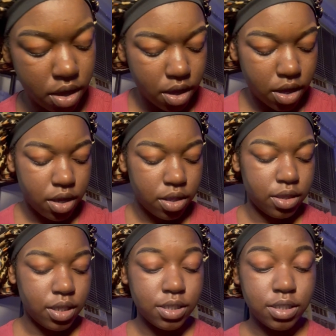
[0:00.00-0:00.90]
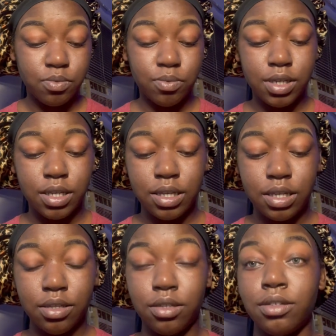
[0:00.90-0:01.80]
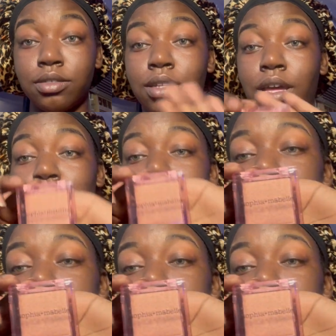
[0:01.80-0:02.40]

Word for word: And this what it looks like.